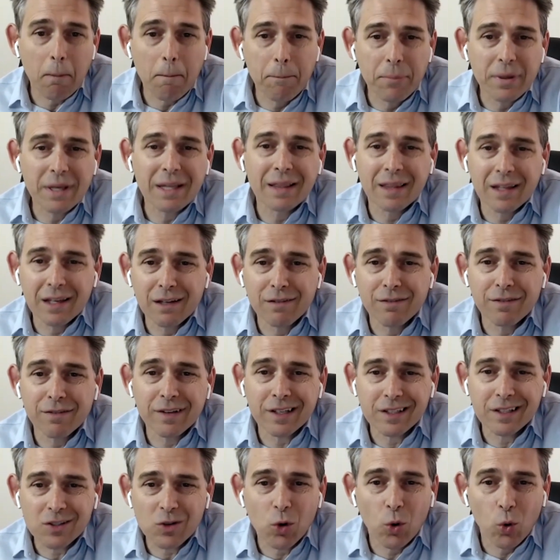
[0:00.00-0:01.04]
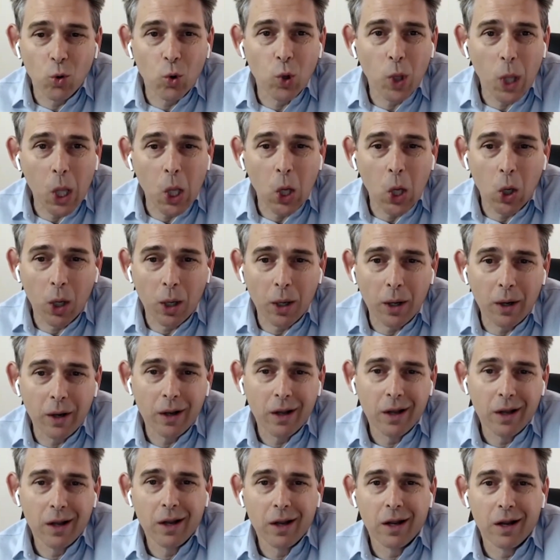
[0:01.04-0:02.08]
Believe it or not,
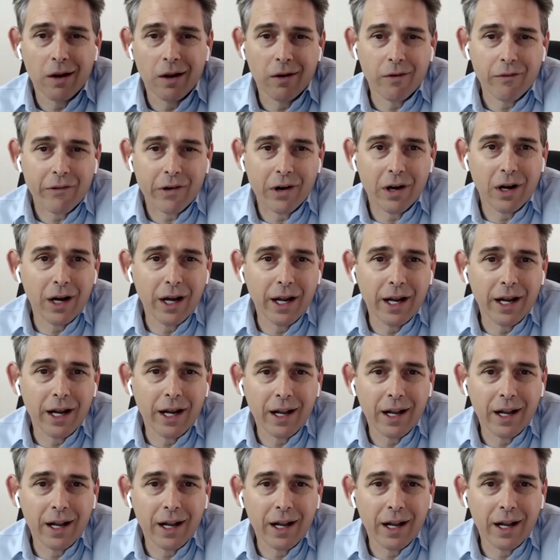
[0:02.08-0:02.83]
right?